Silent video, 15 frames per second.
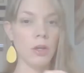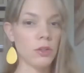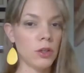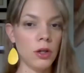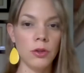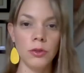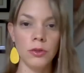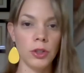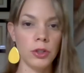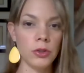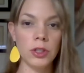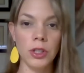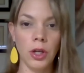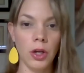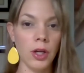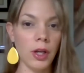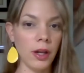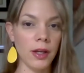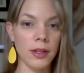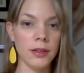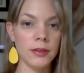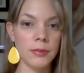No, you're not
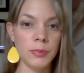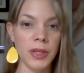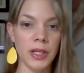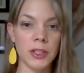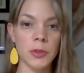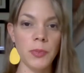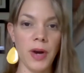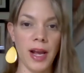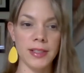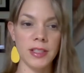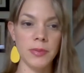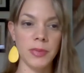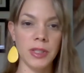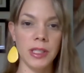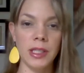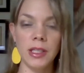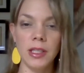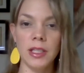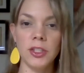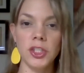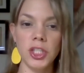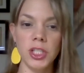gonna be expressed, meaning a
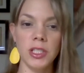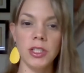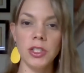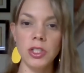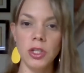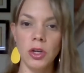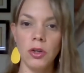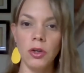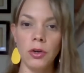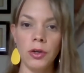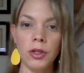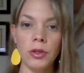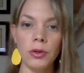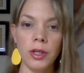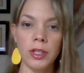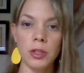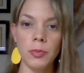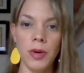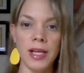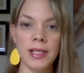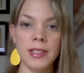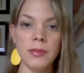gene is not going to
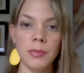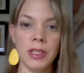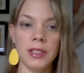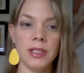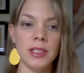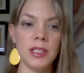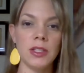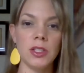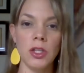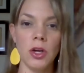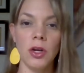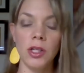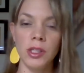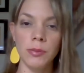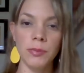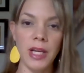express, means it's not gonna be